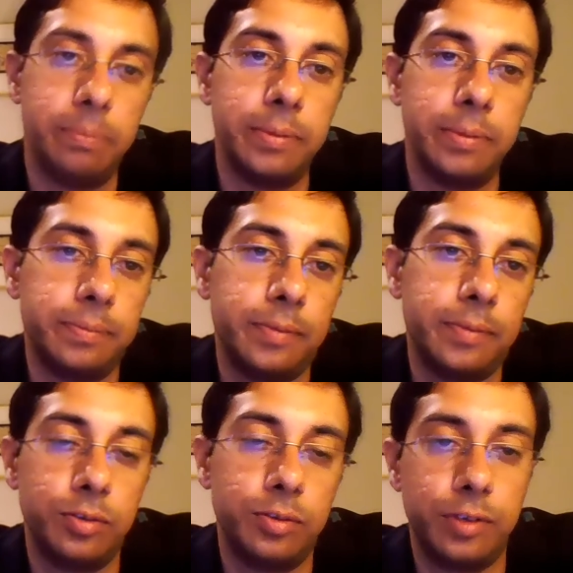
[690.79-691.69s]
So, for
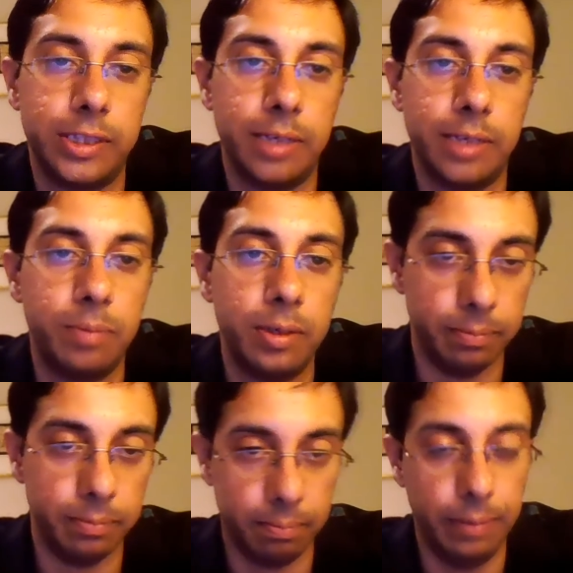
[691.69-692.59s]
example,
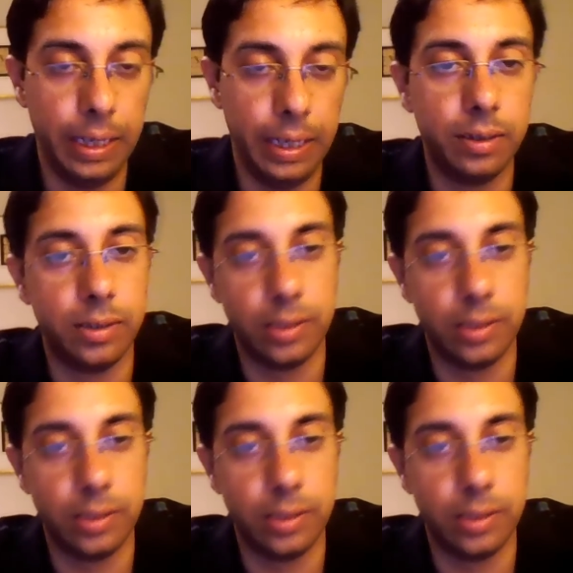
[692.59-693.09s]
main returns some